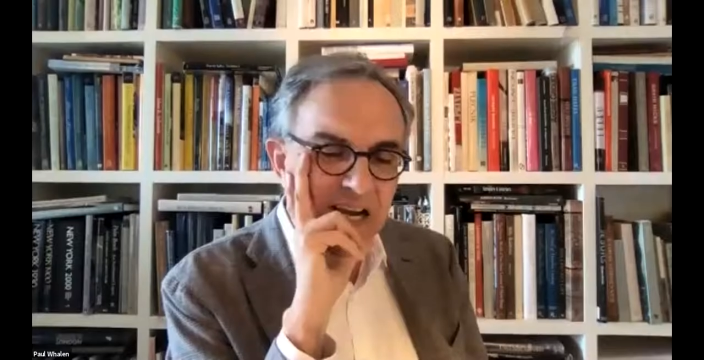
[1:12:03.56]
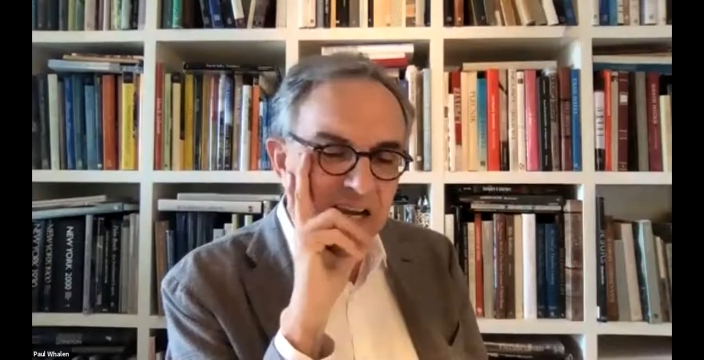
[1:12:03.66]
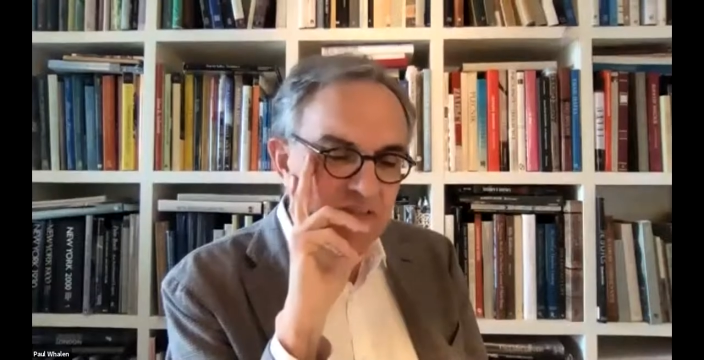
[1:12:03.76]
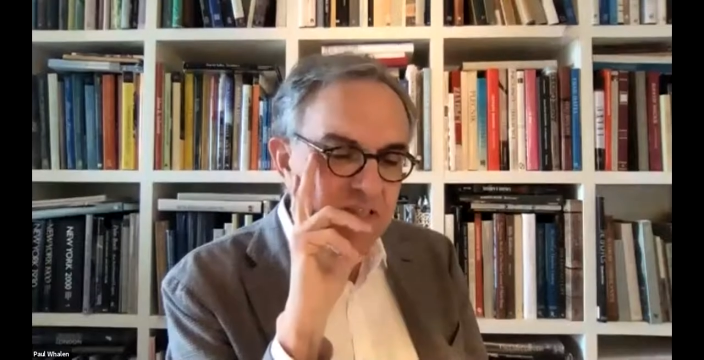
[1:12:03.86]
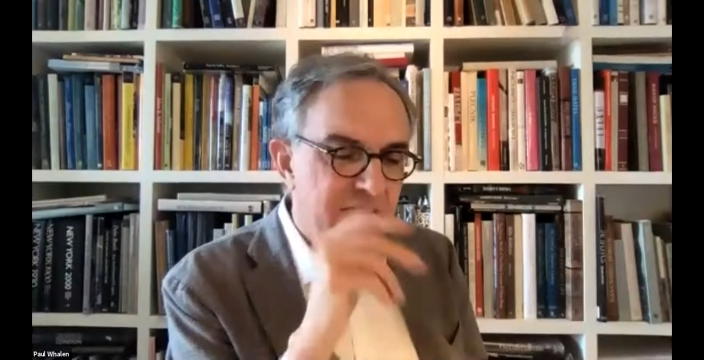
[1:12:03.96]
to
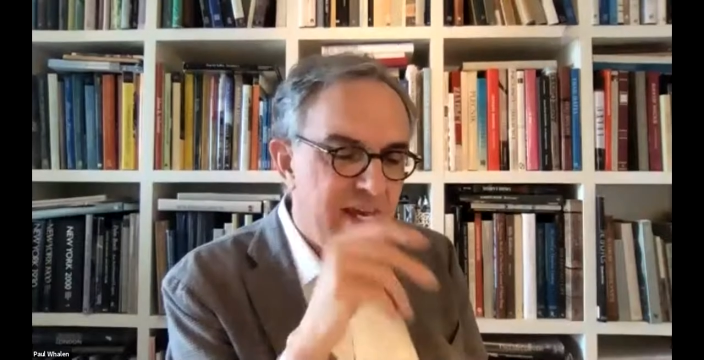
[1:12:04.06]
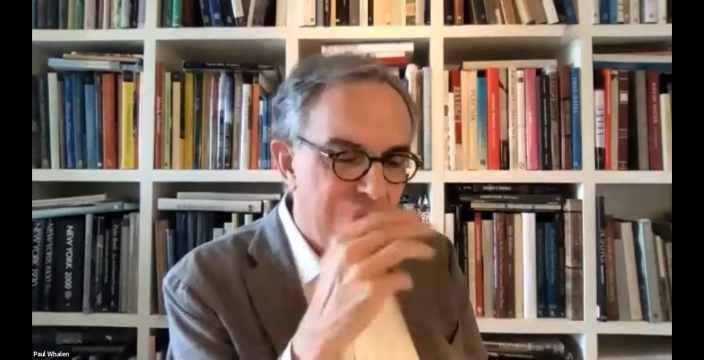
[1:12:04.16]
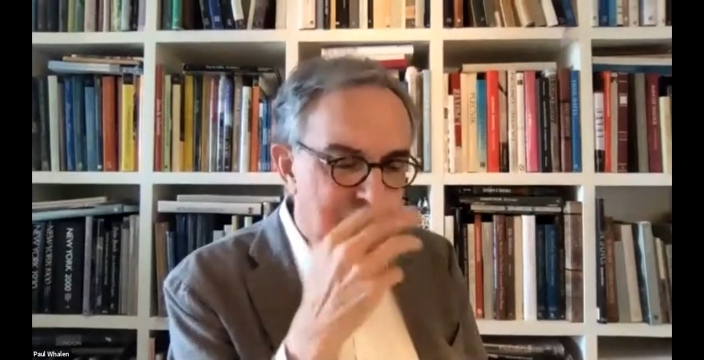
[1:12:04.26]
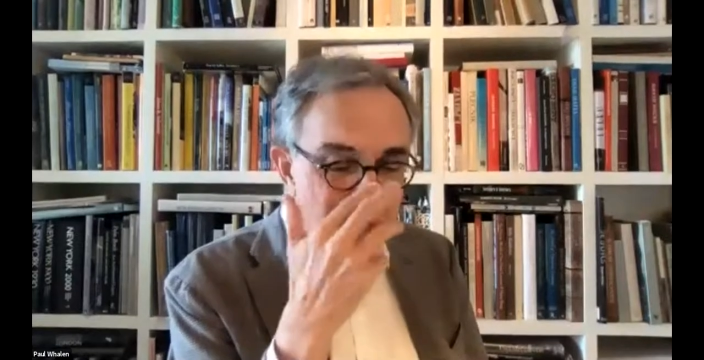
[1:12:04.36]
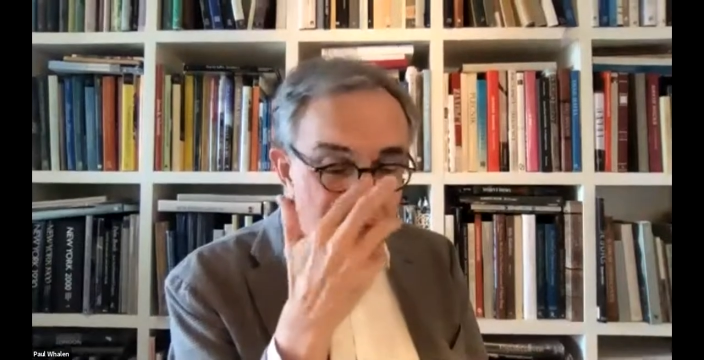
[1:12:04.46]
say,
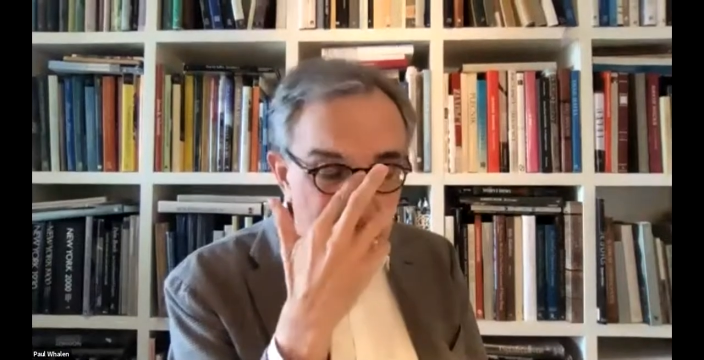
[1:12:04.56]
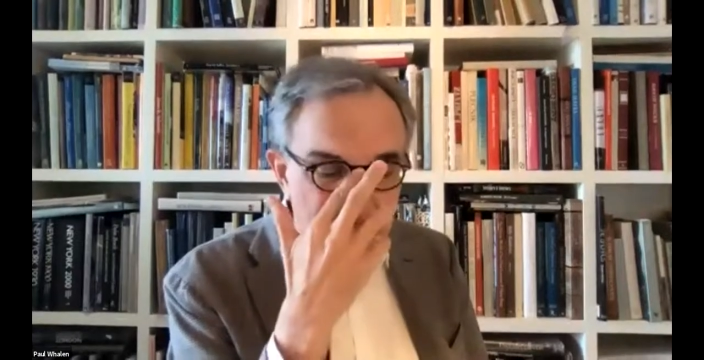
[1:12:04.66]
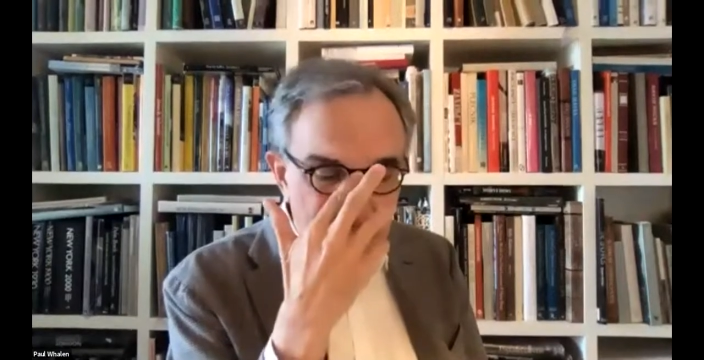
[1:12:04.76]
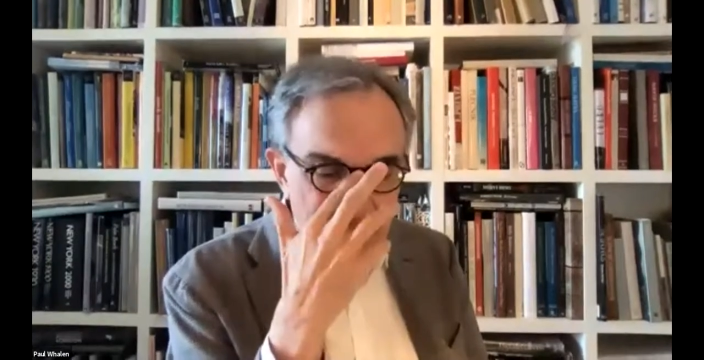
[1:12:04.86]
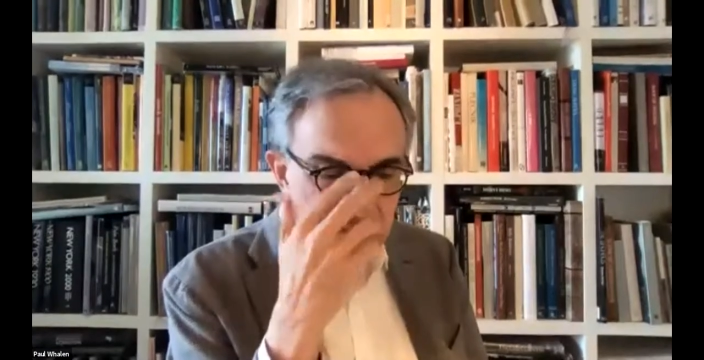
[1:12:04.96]
I'm
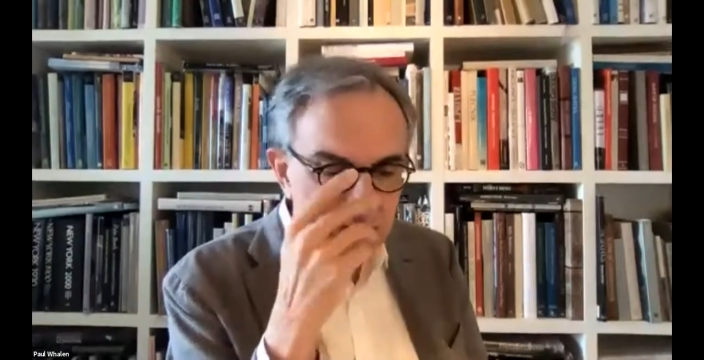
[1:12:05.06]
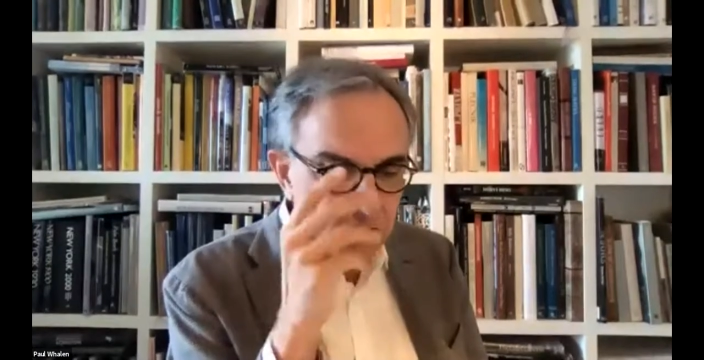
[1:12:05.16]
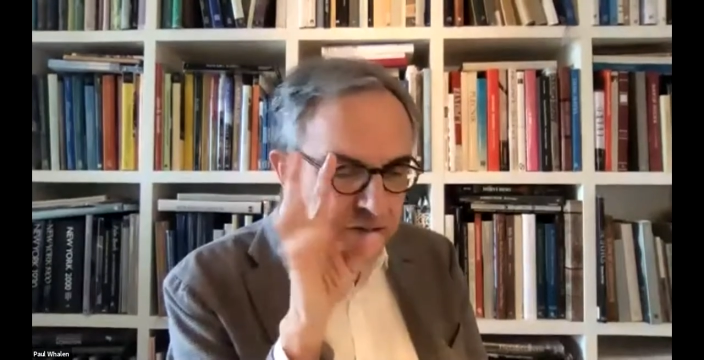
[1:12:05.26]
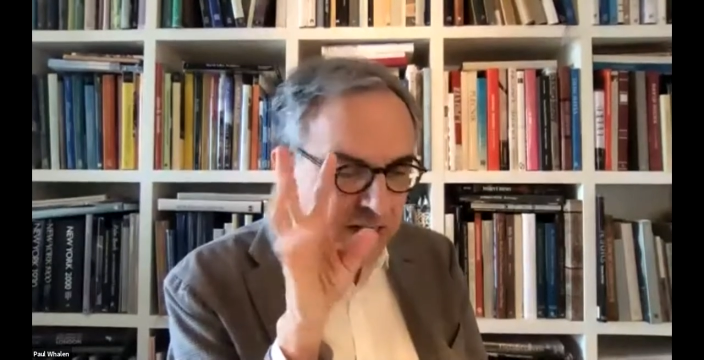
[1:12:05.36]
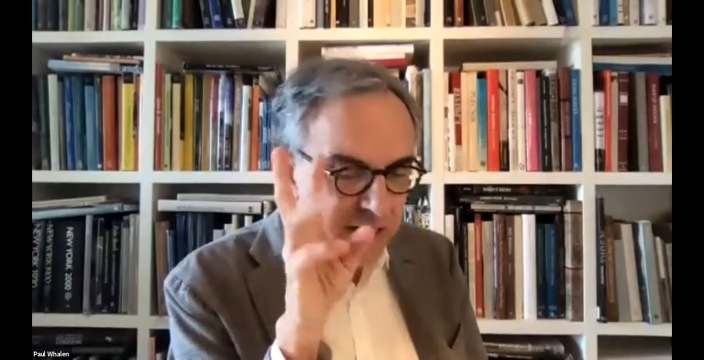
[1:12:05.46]

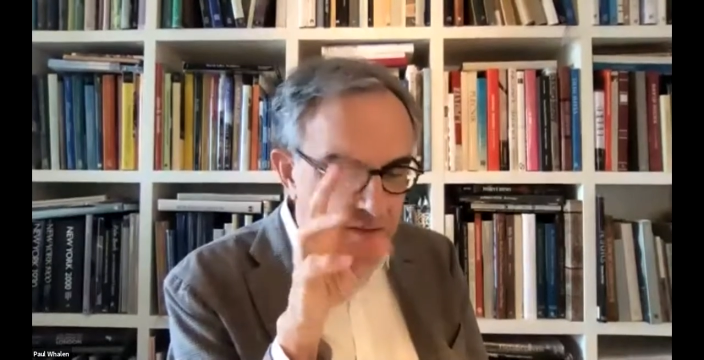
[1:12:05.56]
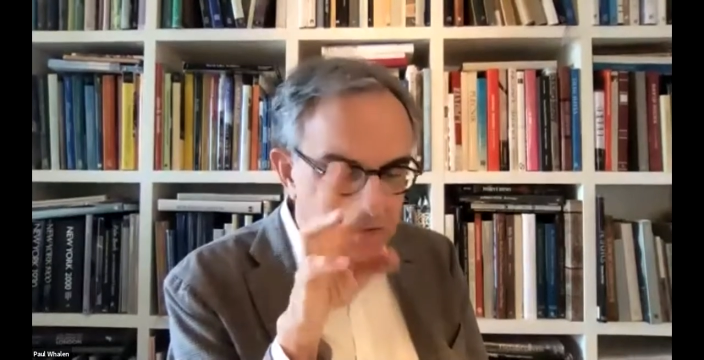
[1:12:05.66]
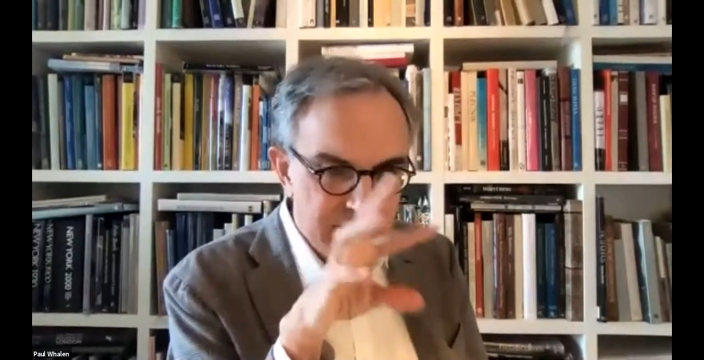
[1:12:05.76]
looking at